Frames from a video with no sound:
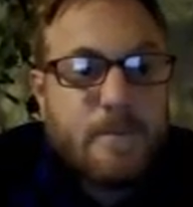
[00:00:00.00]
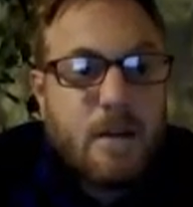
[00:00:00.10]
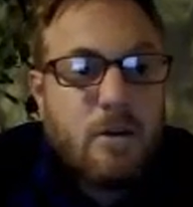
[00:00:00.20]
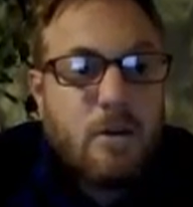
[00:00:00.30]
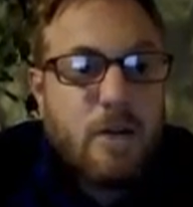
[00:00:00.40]

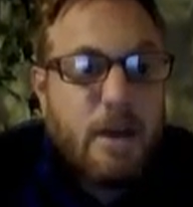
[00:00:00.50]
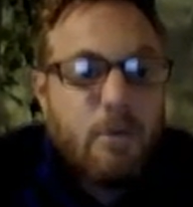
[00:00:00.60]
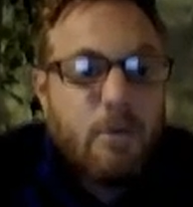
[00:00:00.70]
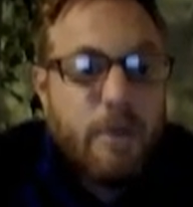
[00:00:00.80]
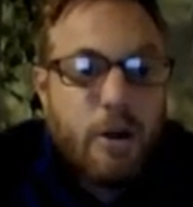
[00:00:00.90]
Okay,
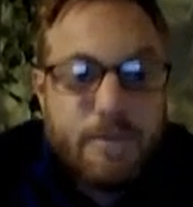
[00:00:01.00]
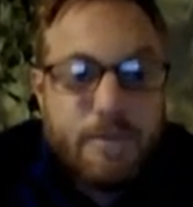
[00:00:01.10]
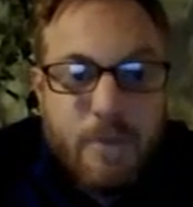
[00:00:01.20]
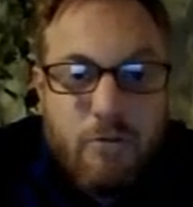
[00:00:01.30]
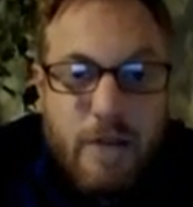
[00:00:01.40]
moving on.
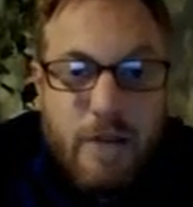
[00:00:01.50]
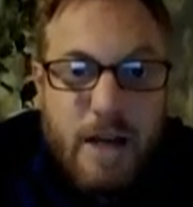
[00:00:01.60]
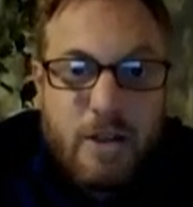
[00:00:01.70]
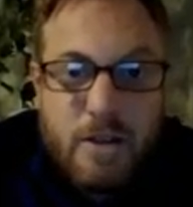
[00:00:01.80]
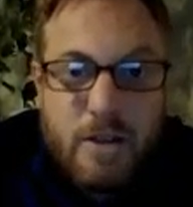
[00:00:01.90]

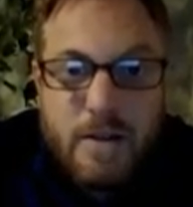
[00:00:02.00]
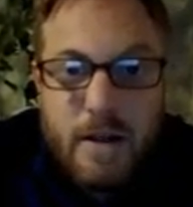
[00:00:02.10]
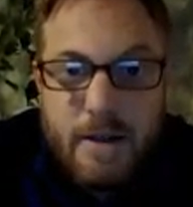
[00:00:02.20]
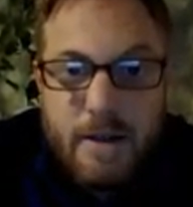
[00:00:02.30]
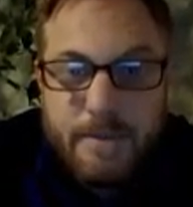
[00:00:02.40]
Reaction
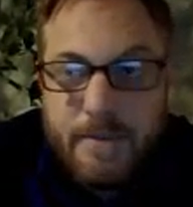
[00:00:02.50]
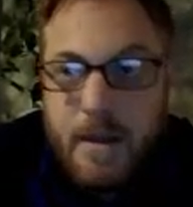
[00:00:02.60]
time.